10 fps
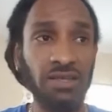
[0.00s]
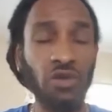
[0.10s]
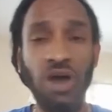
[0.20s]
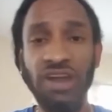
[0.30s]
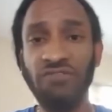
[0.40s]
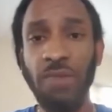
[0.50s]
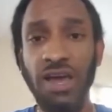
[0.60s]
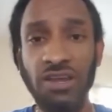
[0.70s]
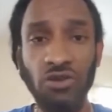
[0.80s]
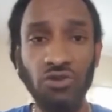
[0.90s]
You want
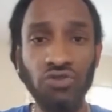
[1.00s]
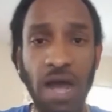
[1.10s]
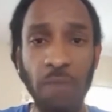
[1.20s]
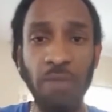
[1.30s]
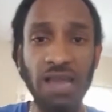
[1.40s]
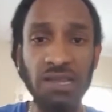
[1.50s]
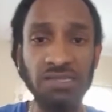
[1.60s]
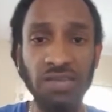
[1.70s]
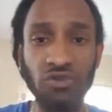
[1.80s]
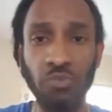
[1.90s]
everybody to know you got
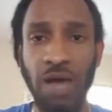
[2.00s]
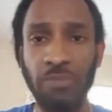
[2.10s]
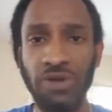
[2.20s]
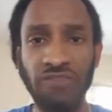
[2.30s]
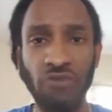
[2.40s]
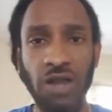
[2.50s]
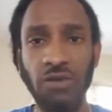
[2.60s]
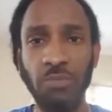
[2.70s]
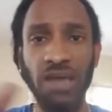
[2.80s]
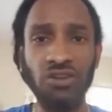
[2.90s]
bottles and you popping. You want
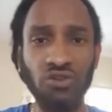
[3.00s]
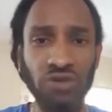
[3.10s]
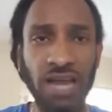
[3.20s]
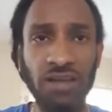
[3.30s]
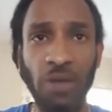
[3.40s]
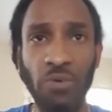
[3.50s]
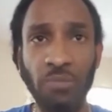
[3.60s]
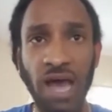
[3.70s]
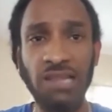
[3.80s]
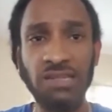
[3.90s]
everybody to know you got a couple
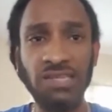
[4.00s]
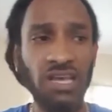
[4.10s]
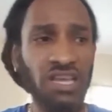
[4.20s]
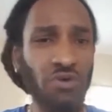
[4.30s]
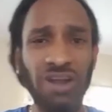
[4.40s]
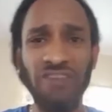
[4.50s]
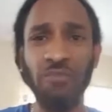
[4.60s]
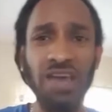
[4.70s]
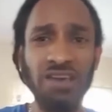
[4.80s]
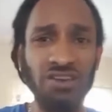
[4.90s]
models. You want
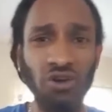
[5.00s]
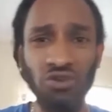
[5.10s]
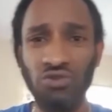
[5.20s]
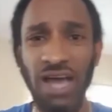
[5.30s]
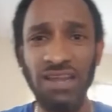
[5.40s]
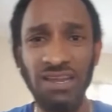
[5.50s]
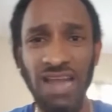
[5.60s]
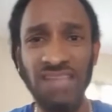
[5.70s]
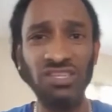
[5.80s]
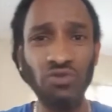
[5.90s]
everybody to know you got the
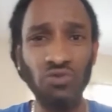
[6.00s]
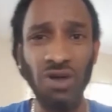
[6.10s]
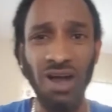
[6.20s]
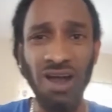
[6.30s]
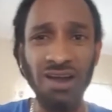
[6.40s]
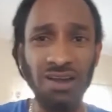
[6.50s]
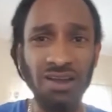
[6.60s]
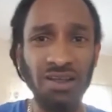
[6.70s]
nice new car.